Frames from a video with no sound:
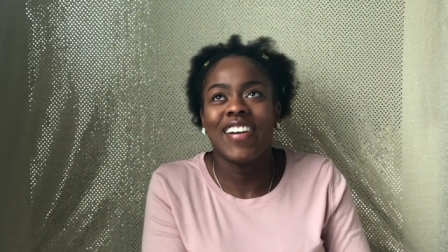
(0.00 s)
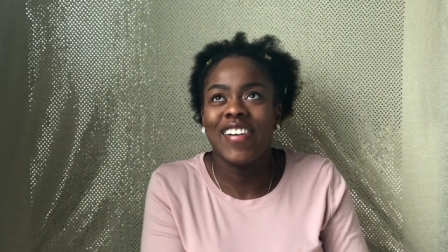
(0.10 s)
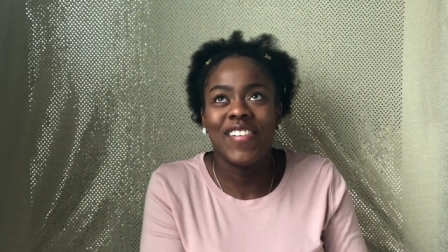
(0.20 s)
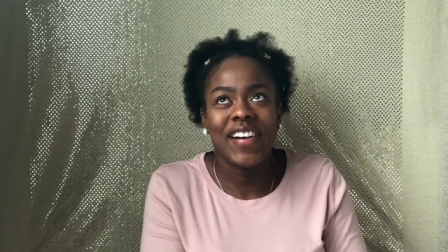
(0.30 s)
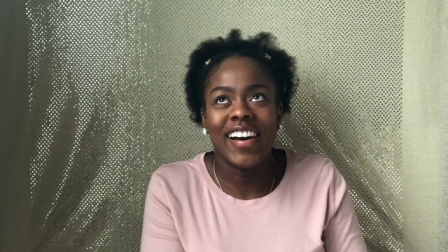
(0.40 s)
I don't
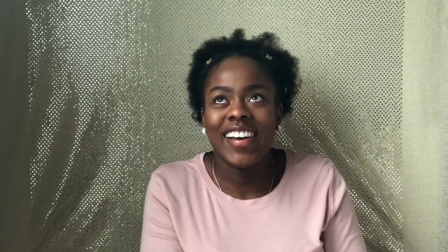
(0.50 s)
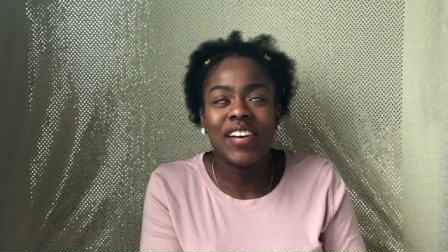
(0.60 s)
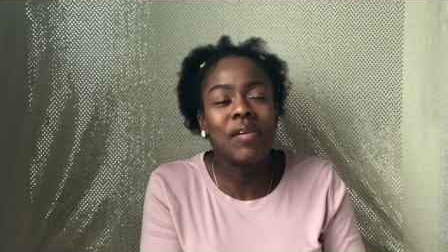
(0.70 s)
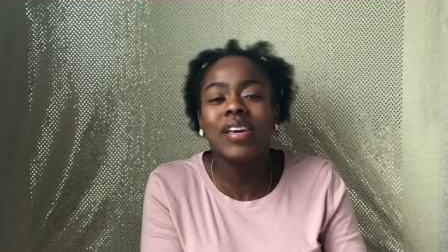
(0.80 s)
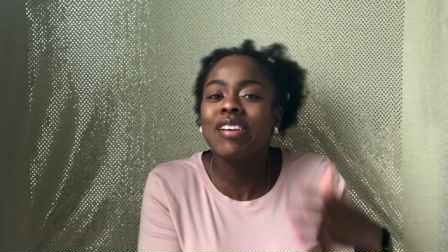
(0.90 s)
know why.
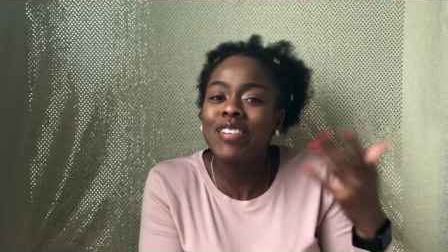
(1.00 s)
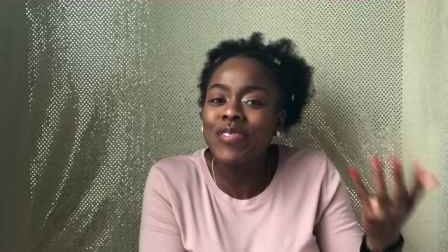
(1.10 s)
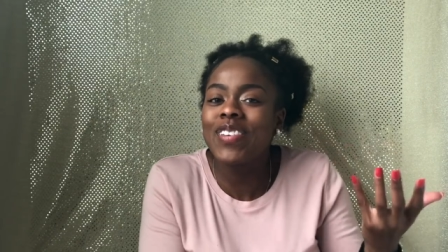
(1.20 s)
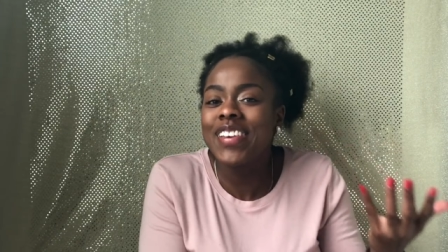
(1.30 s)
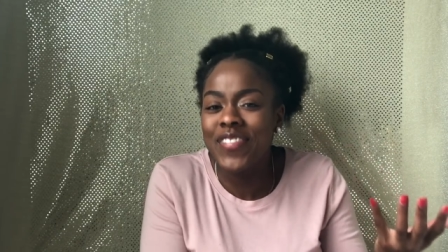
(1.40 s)
I mean, he
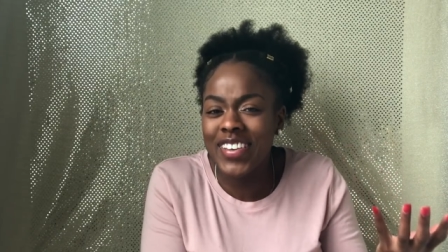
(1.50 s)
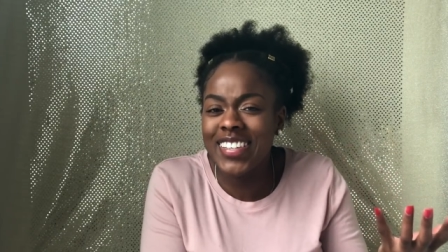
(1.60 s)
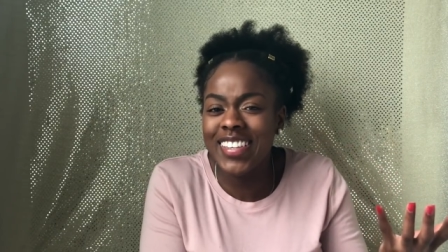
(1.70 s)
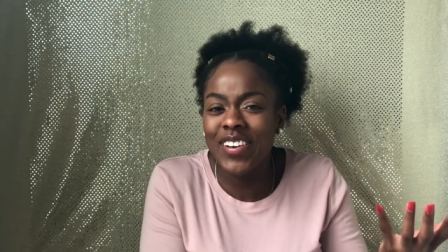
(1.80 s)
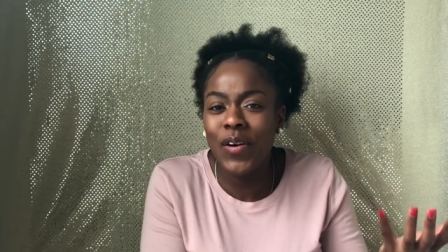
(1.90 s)
was really
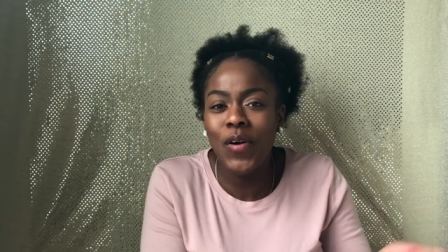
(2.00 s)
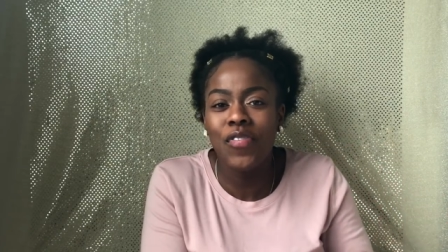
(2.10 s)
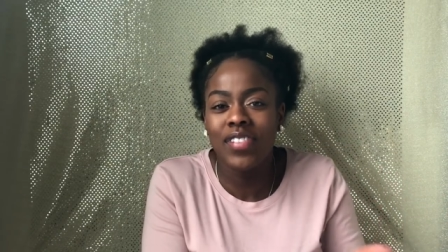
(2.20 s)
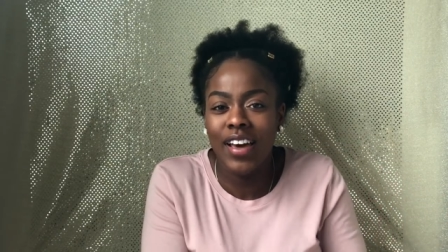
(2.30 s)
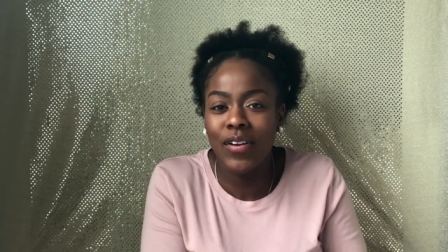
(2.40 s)
fidgety the whole
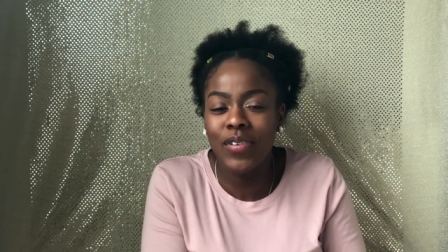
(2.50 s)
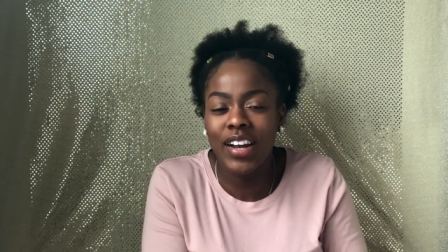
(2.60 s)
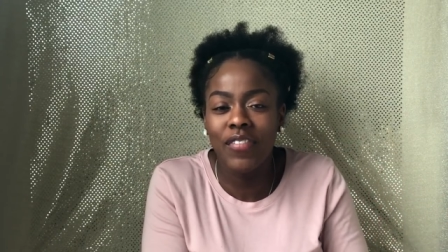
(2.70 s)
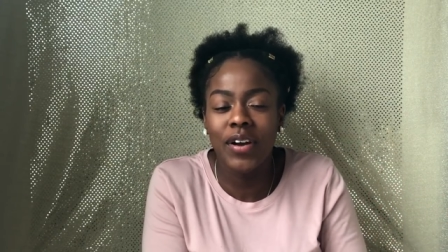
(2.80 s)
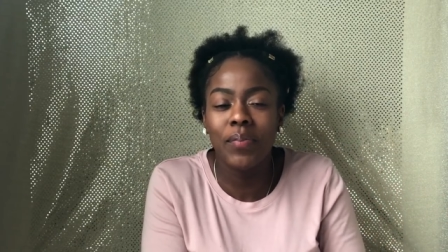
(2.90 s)
flight or
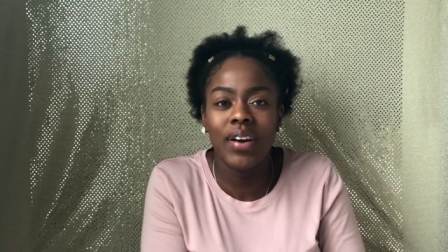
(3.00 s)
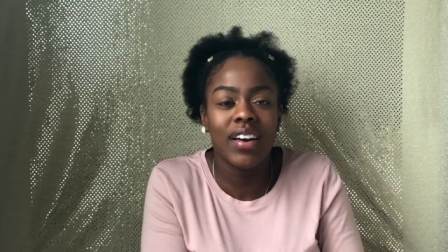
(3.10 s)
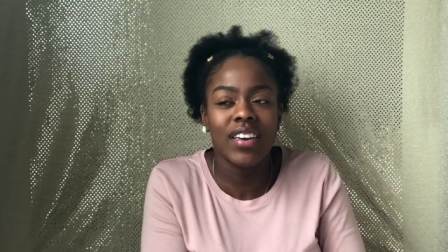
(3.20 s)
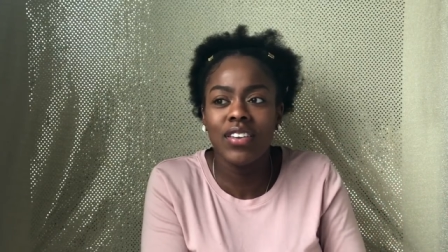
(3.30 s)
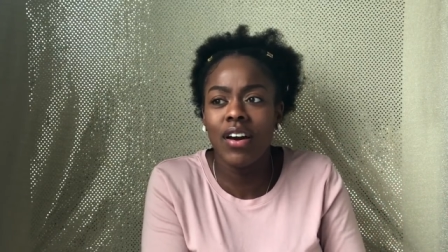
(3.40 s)
whatever,
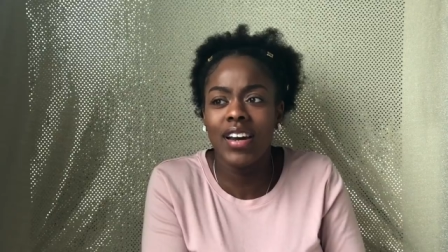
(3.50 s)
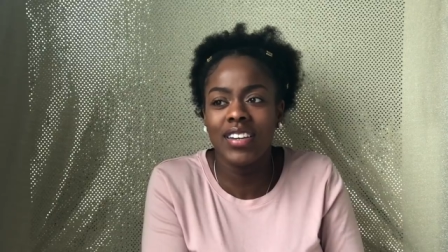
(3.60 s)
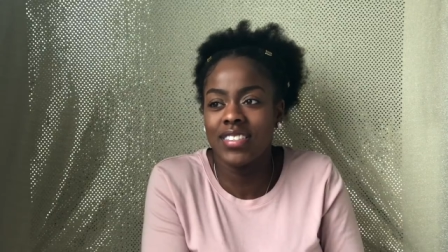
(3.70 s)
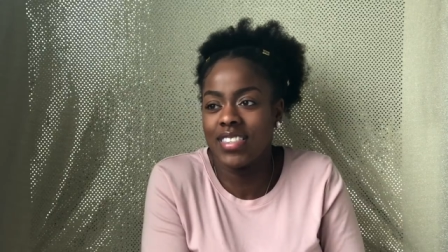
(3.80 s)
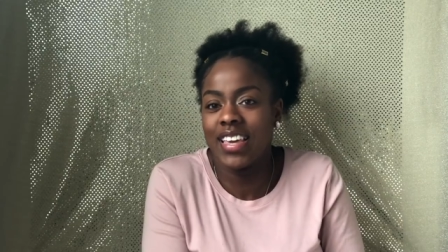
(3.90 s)
but you know, I
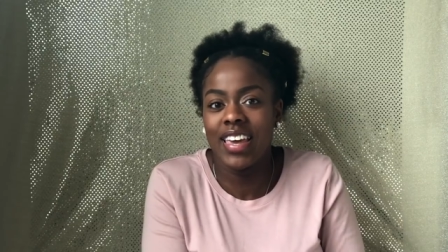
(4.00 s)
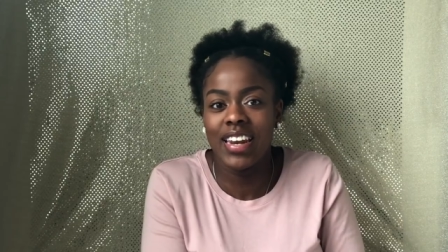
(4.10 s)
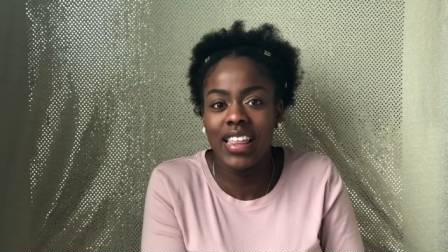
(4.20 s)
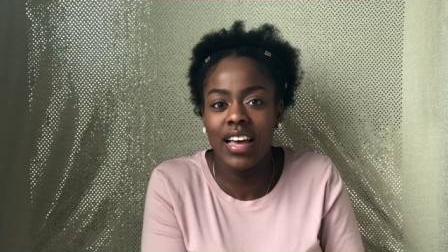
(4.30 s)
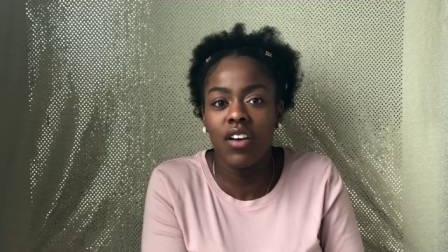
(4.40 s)
didn't think
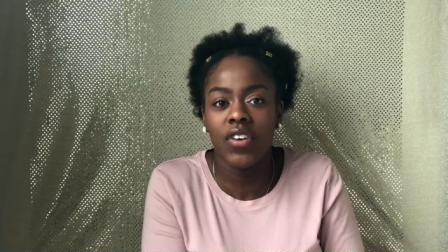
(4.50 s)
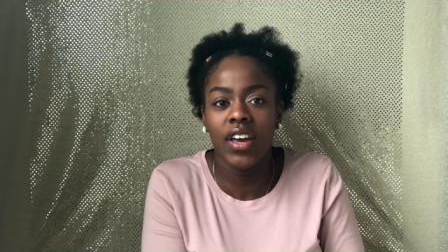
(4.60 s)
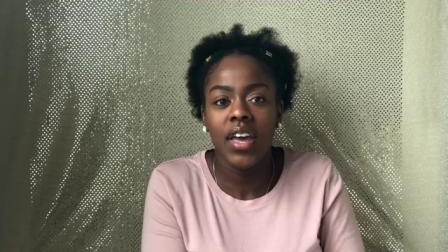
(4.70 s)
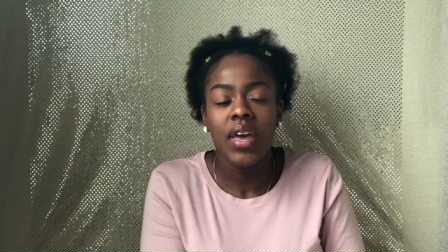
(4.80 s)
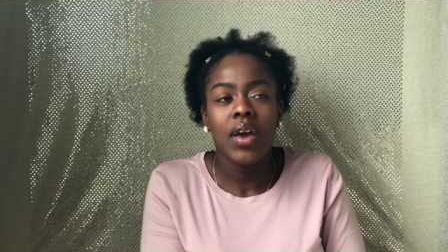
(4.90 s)
anything of
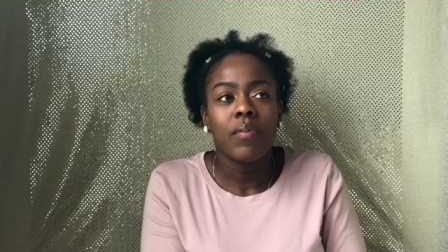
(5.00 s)
it.